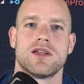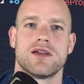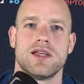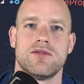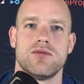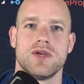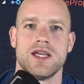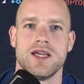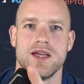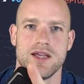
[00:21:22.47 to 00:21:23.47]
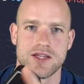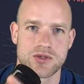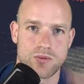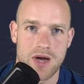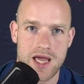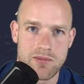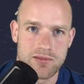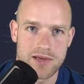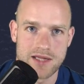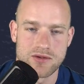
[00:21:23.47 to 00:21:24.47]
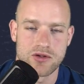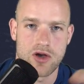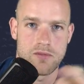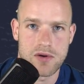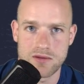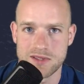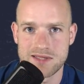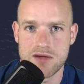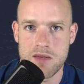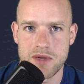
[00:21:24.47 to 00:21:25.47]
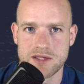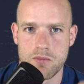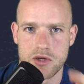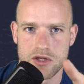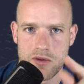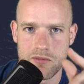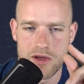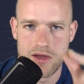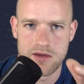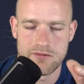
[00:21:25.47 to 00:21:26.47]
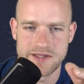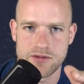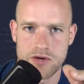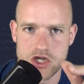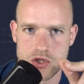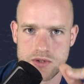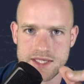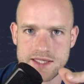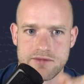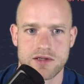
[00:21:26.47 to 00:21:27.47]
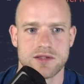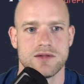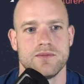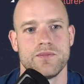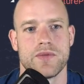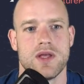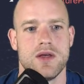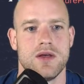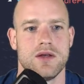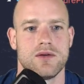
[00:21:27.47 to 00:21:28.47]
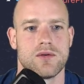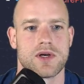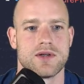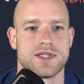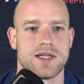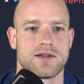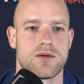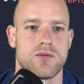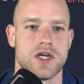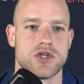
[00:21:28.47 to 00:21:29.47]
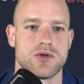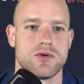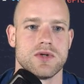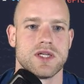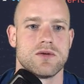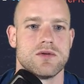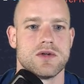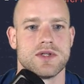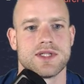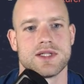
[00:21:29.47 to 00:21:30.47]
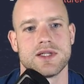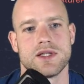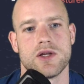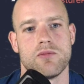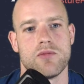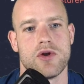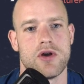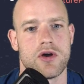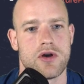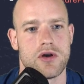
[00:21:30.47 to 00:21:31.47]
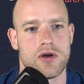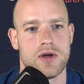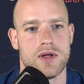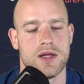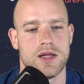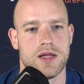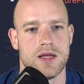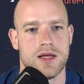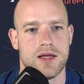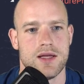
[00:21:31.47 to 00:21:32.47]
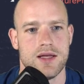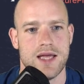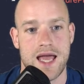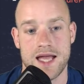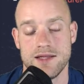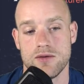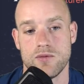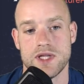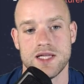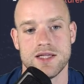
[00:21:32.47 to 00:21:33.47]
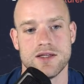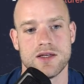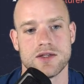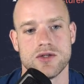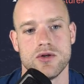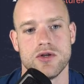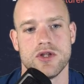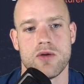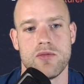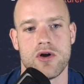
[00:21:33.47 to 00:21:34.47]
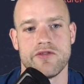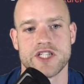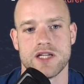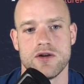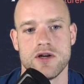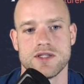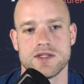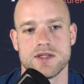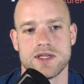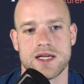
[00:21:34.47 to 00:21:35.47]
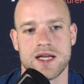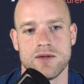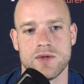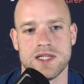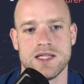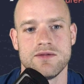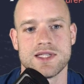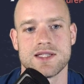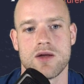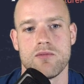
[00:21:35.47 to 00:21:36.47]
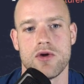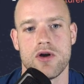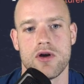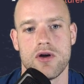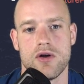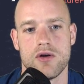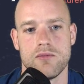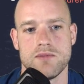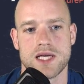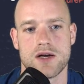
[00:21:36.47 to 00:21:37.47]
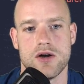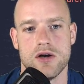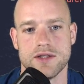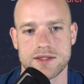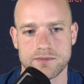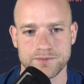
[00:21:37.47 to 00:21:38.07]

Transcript: if we swipe at the top or we swipe at the bottom, this ratio is different. So I'm going to set ratio equals number. And we need the number of channels. And we need this number because